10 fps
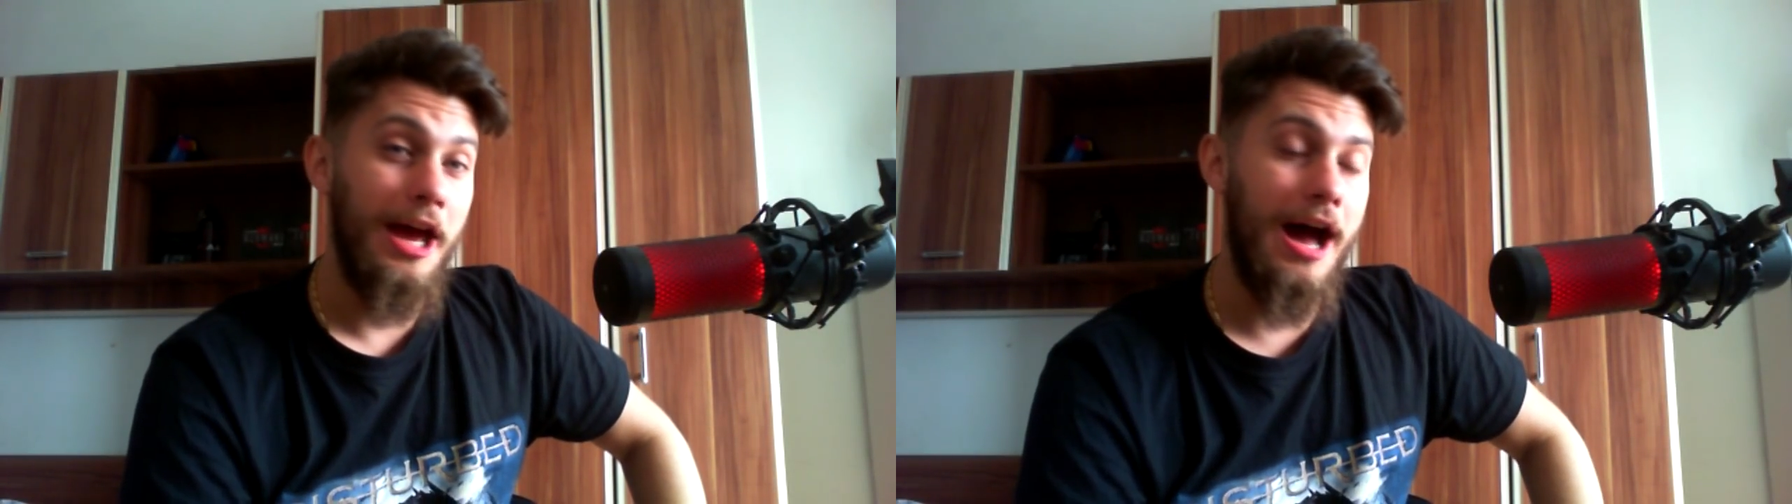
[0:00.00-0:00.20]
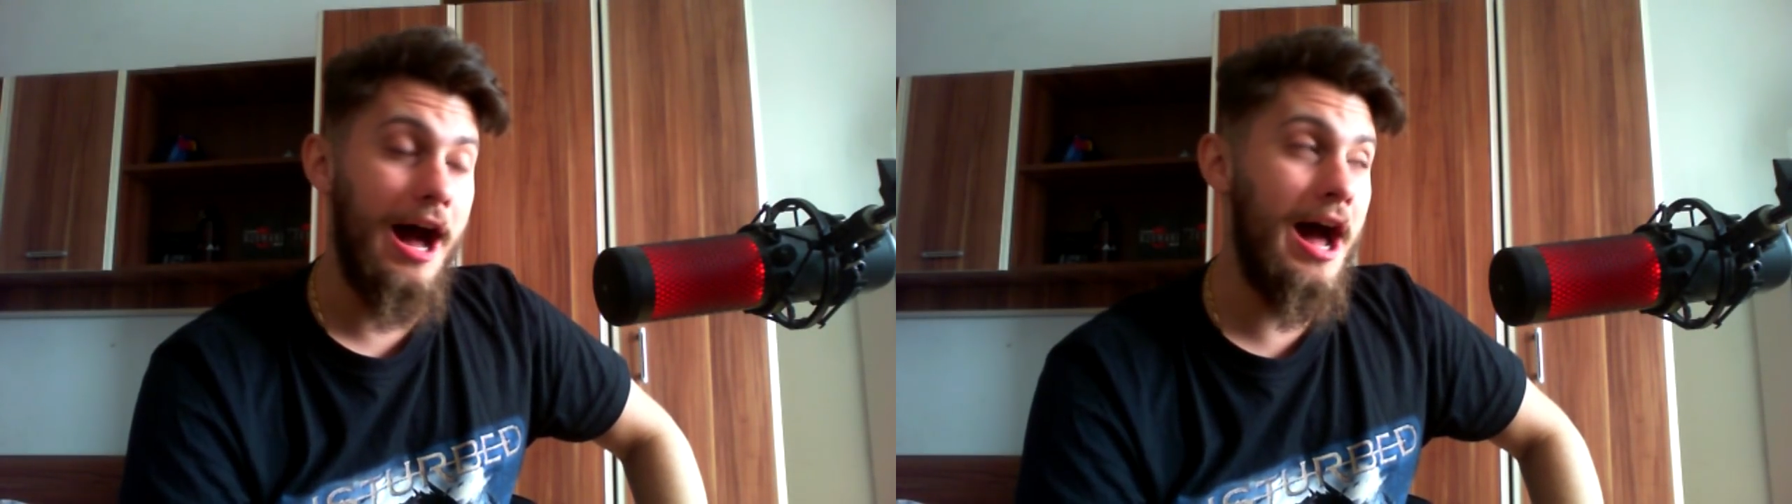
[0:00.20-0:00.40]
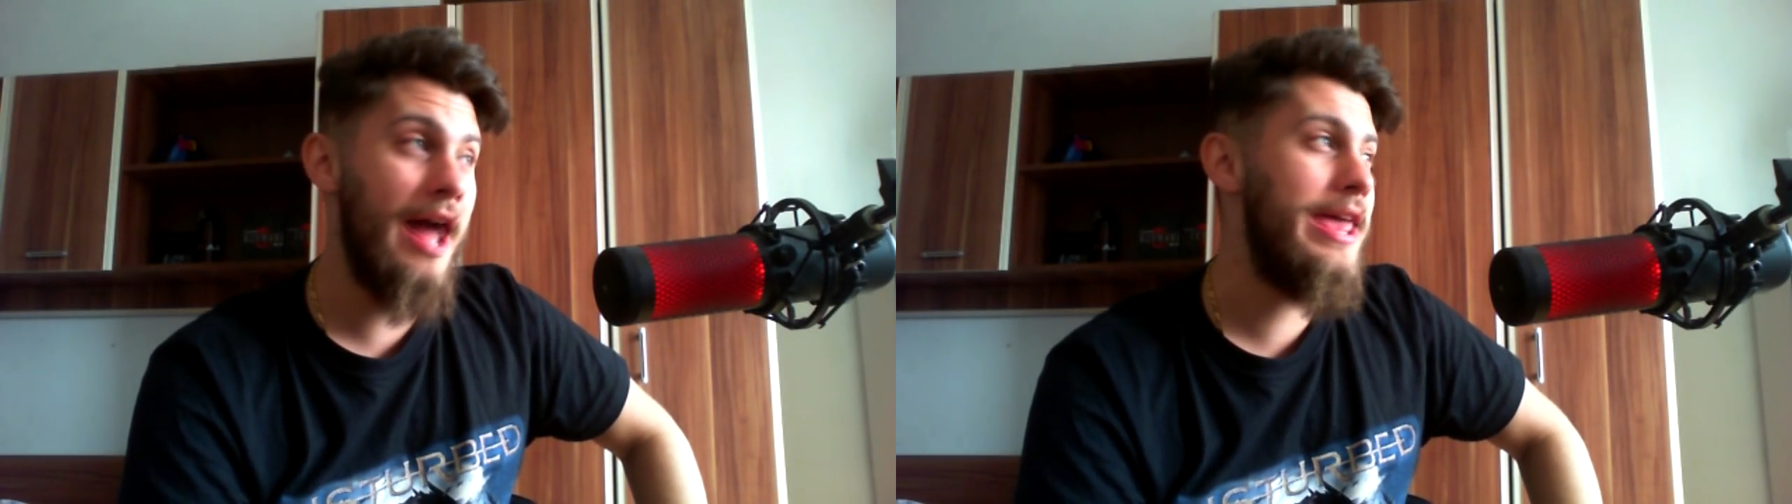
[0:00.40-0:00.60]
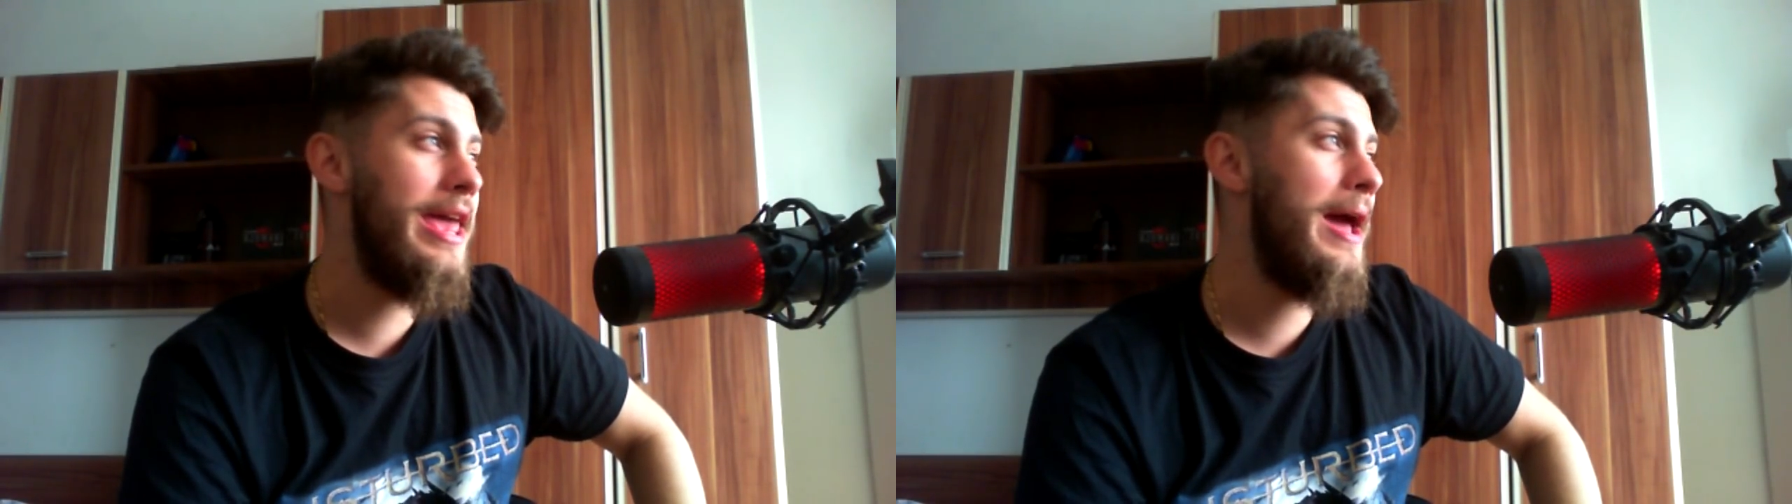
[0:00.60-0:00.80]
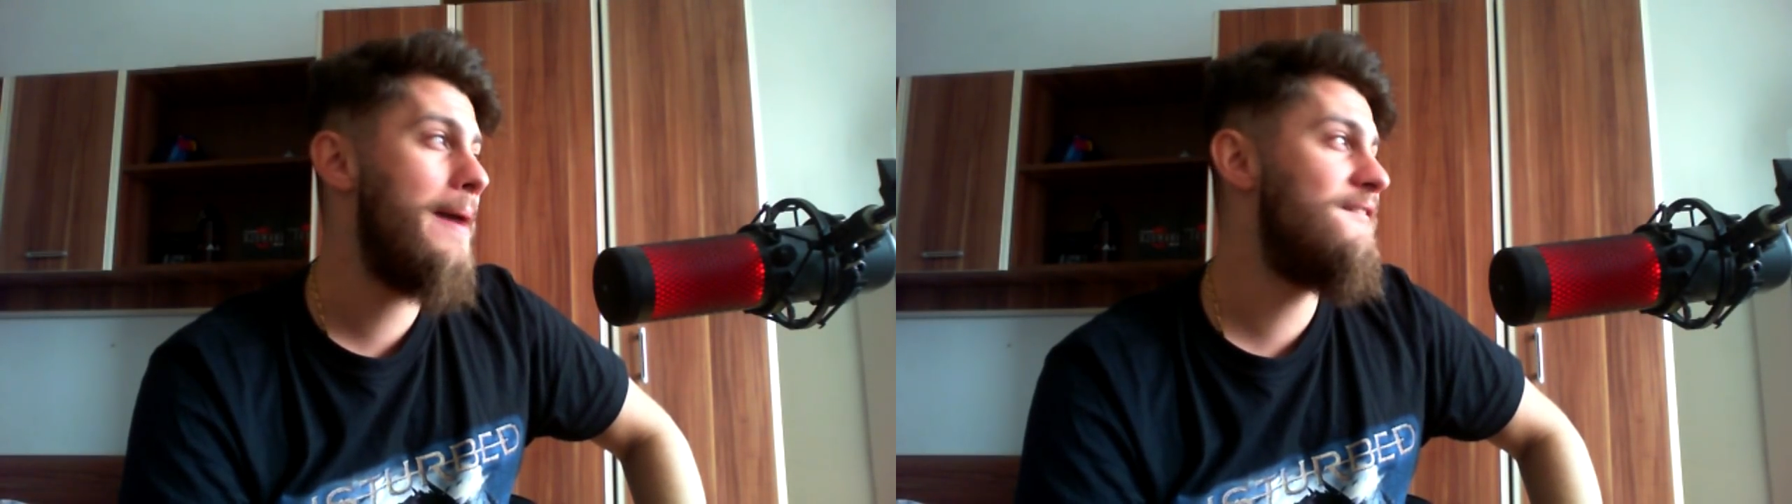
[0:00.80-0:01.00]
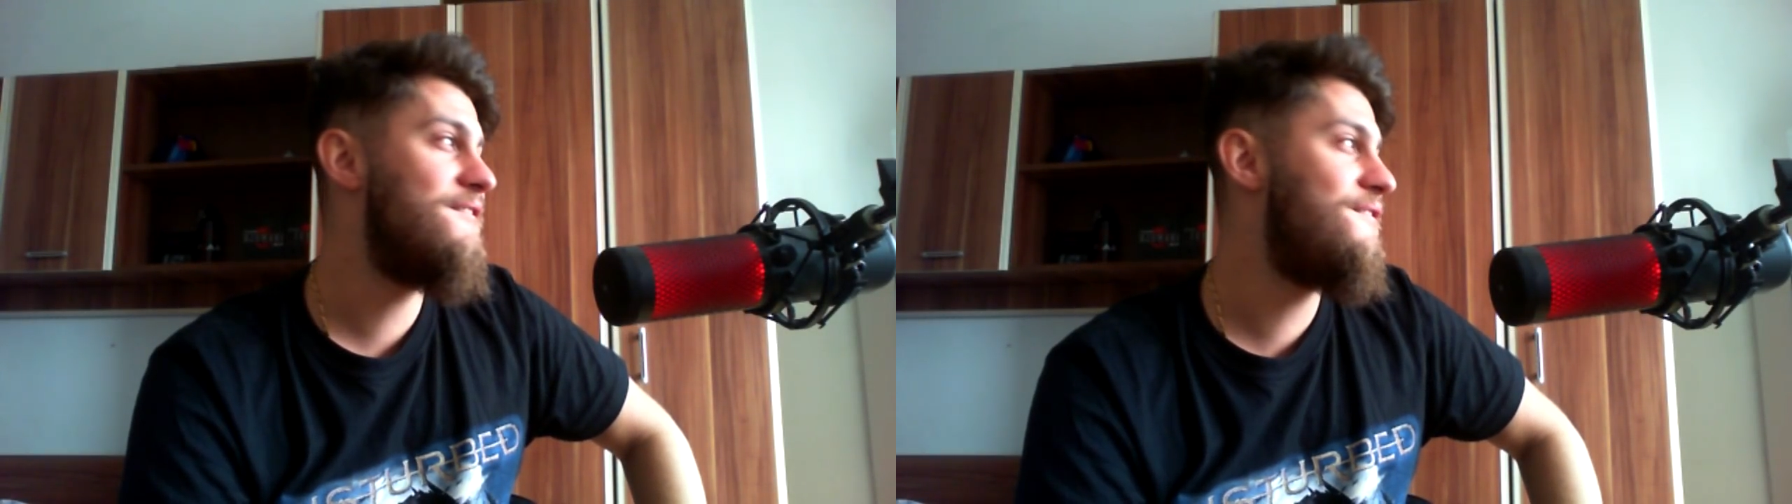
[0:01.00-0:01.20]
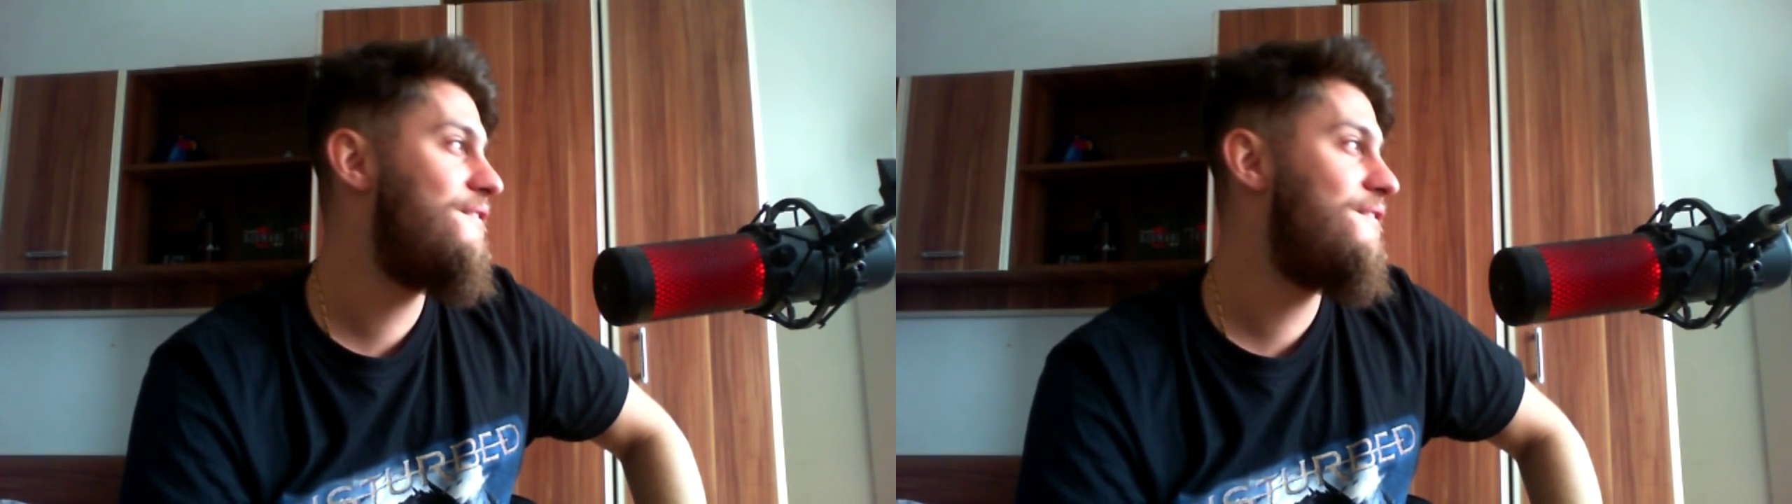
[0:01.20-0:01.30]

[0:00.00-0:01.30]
I am